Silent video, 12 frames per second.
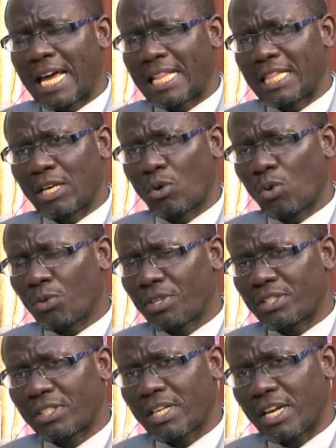And the
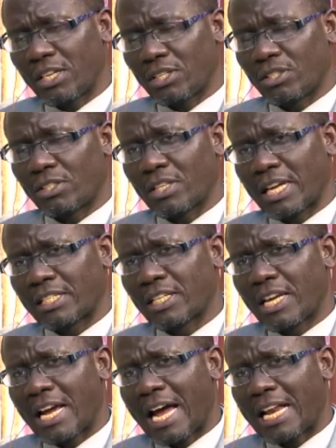author says that
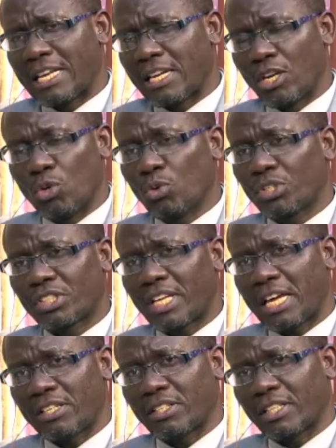at the Luke
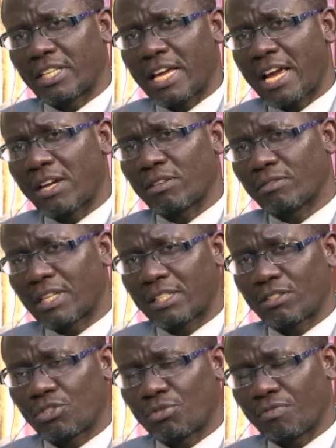says at the end of that
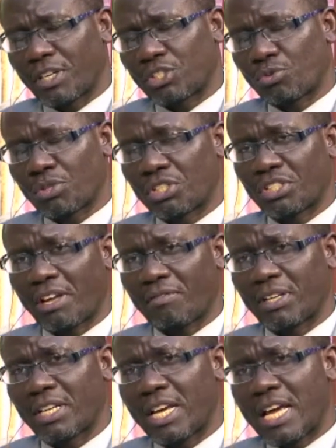verse
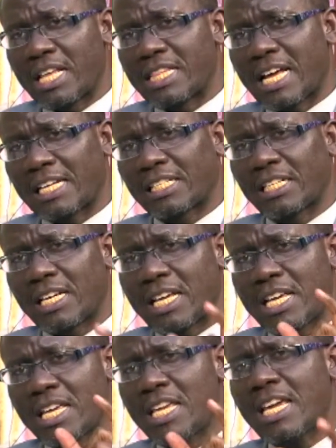27 that
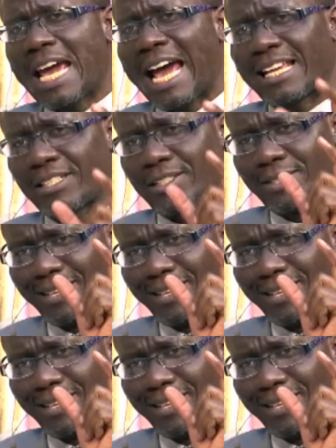he has